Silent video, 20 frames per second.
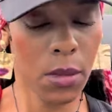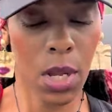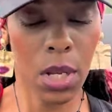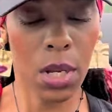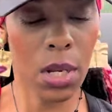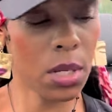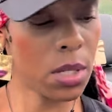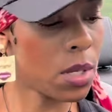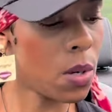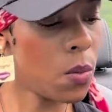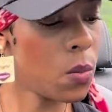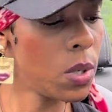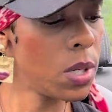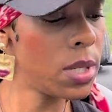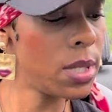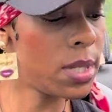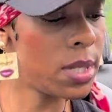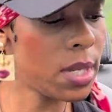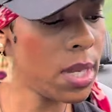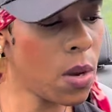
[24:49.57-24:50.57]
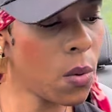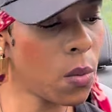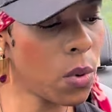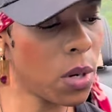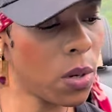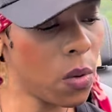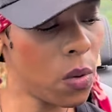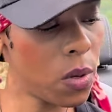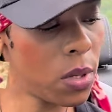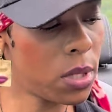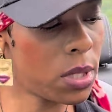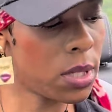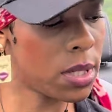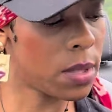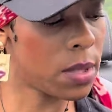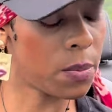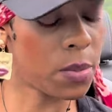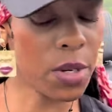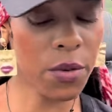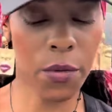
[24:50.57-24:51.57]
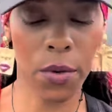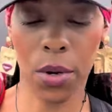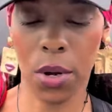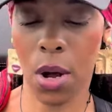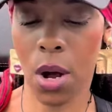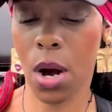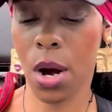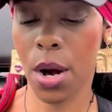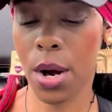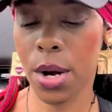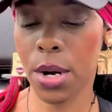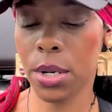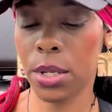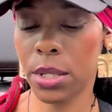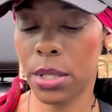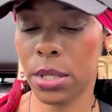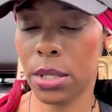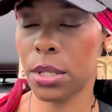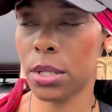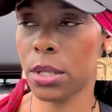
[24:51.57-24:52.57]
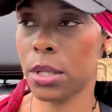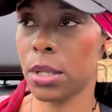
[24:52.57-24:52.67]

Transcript: Because I want to see, I want to go into some different cards.